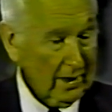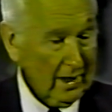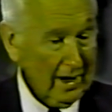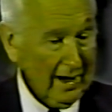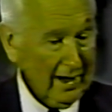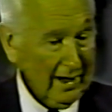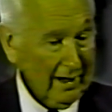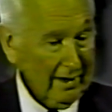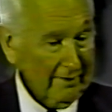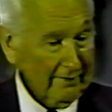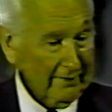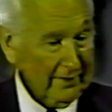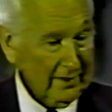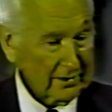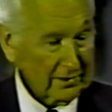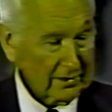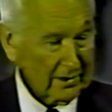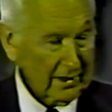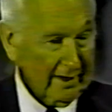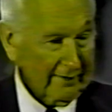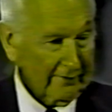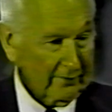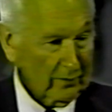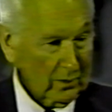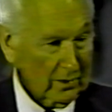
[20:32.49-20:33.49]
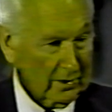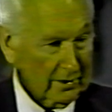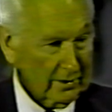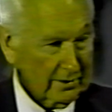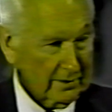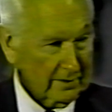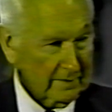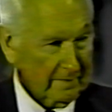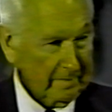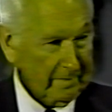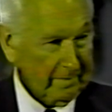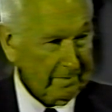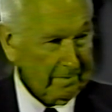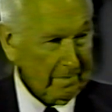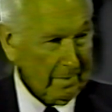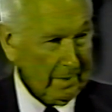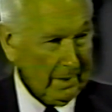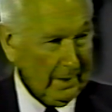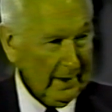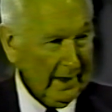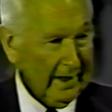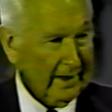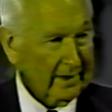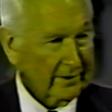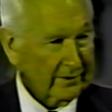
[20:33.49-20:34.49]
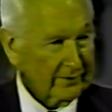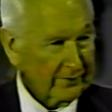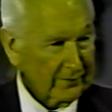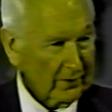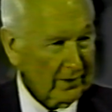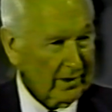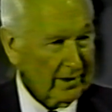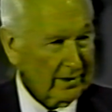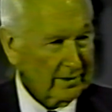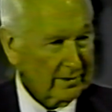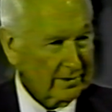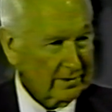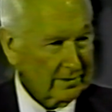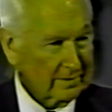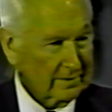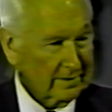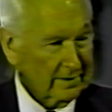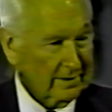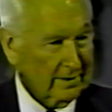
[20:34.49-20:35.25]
of his loved ones and his friends.